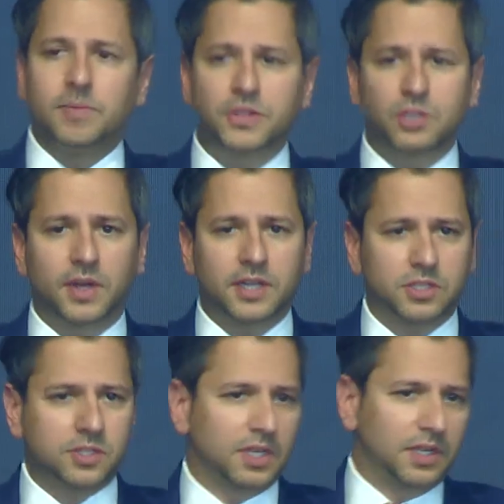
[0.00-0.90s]
in the
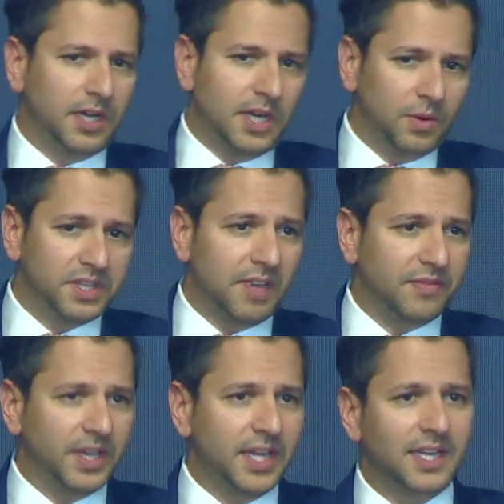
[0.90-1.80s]
US with the
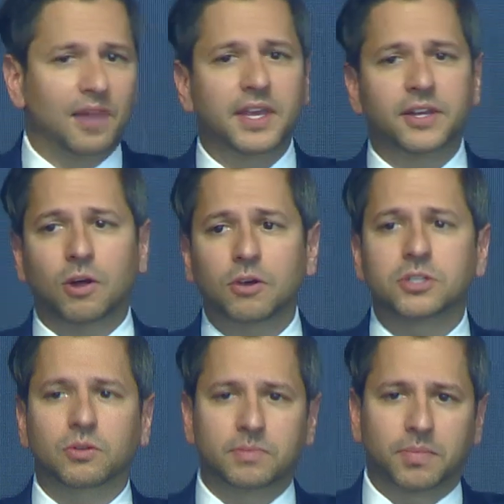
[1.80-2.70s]
FAA, and then
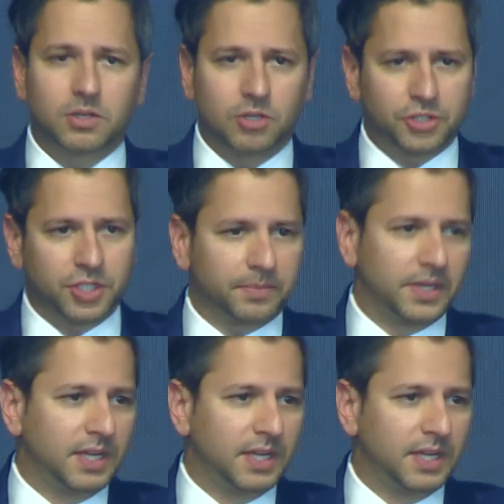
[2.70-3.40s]
also in partnership